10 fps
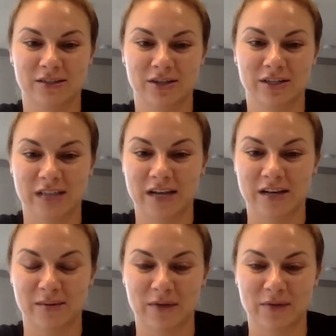They're excited
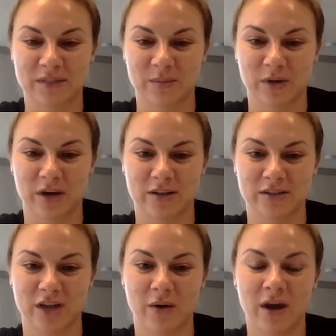about the spring.
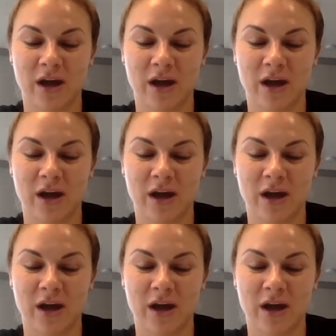So